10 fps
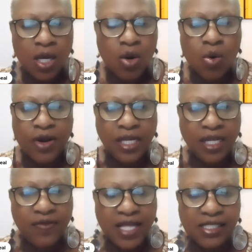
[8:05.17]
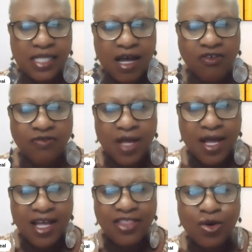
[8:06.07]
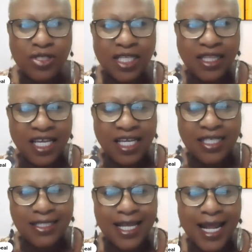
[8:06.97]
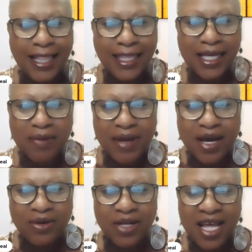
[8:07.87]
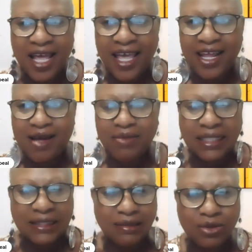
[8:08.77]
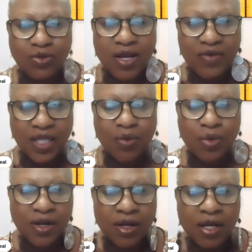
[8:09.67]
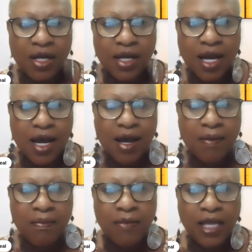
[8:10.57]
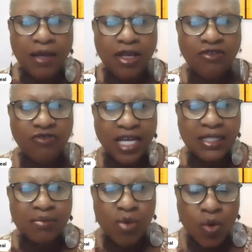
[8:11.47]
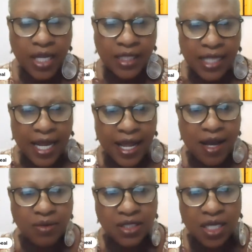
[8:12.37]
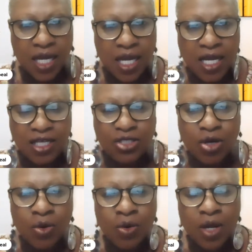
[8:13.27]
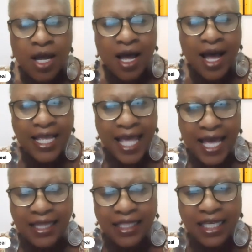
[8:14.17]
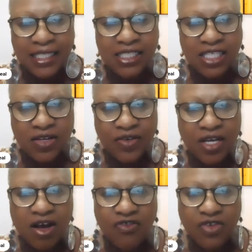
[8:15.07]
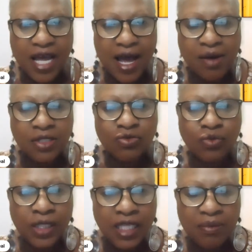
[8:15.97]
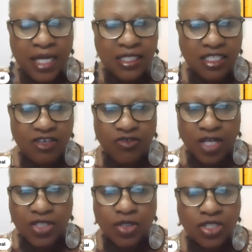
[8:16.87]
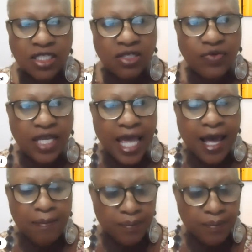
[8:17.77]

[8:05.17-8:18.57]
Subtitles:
or any of that stuff, those are things that I think about, and I'm like, ooh, do I really want to invest more in that house? So again, the exterior of your house really makes a difference. So just to recap,